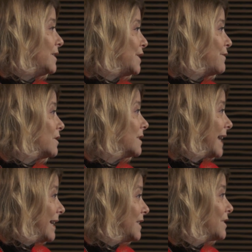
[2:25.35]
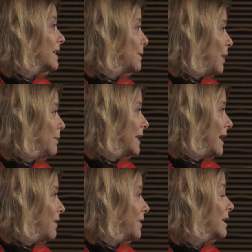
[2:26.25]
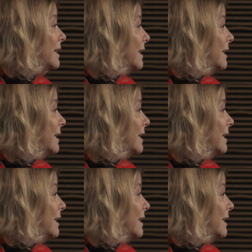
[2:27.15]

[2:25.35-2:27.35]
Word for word: cervical cancer as a public health